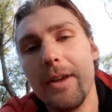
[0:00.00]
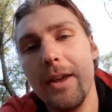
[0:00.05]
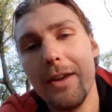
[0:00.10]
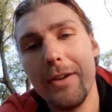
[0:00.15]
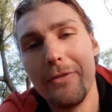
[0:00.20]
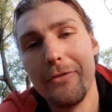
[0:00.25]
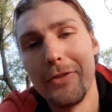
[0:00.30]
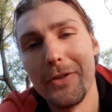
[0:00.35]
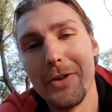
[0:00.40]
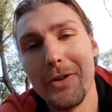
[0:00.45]

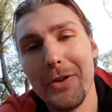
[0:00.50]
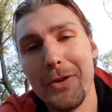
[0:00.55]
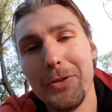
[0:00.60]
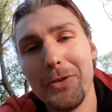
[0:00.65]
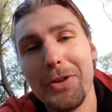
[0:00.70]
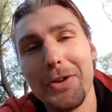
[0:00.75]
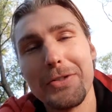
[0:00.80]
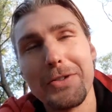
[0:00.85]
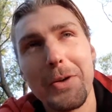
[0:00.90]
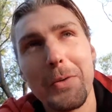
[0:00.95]
if you know
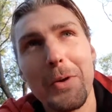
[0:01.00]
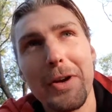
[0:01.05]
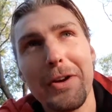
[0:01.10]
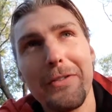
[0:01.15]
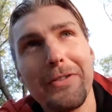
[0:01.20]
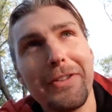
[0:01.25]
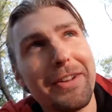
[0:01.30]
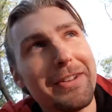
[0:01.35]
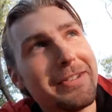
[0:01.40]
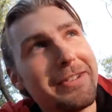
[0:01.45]
there's a way
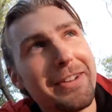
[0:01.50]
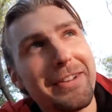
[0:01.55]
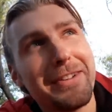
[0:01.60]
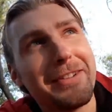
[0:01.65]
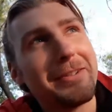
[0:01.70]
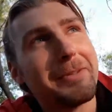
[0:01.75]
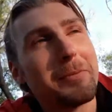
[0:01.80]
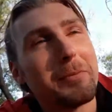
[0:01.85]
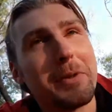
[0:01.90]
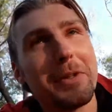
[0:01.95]
of
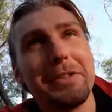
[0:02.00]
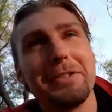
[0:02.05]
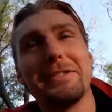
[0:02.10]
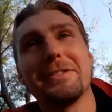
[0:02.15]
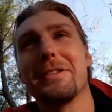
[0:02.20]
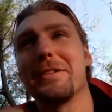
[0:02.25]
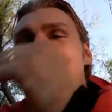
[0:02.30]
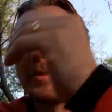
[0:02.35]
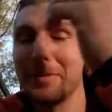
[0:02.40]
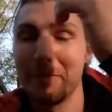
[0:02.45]
testing,
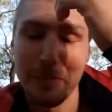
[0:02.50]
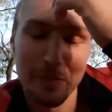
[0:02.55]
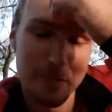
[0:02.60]
please uh,